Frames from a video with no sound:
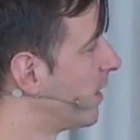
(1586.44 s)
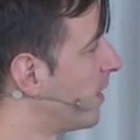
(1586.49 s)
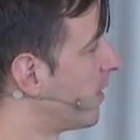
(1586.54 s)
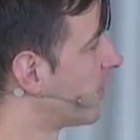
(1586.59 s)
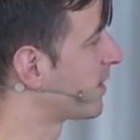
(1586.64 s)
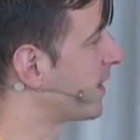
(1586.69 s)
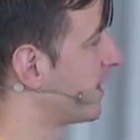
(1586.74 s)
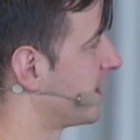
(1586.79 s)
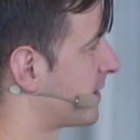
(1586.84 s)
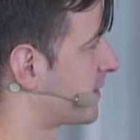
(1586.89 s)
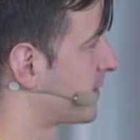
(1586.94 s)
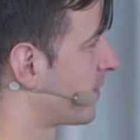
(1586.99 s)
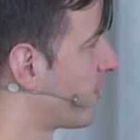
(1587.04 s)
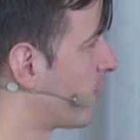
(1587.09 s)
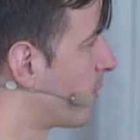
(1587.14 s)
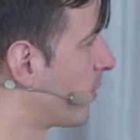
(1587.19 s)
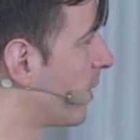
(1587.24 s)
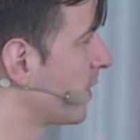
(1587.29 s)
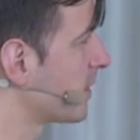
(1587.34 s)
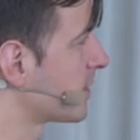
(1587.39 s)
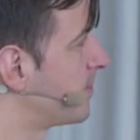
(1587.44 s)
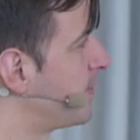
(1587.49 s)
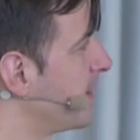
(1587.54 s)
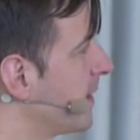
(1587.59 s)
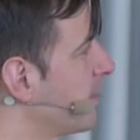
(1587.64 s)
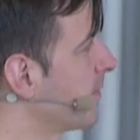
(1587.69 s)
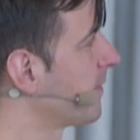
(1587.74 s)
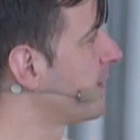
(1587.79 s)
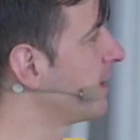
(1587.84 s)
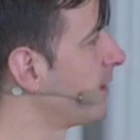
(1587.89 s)
Okay, so the world is
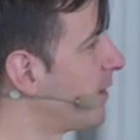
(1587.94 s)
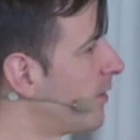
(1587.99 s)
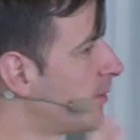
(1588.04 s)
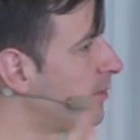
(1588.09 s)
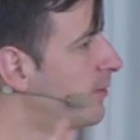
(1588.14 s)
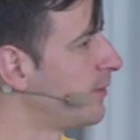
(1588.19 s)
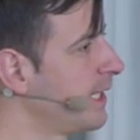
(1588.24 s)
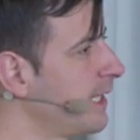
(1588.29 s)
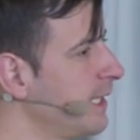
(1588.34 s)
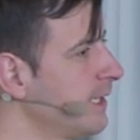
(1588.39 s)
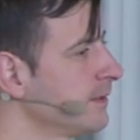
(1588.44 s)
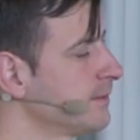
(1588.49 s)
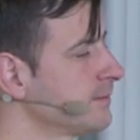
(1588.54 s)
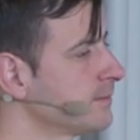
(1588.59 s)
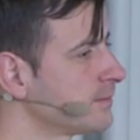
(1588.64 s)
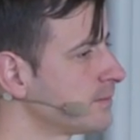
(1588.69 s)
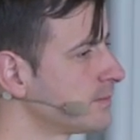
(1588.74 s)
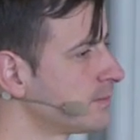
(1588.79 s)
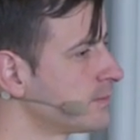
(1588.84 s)
bigger than our brain.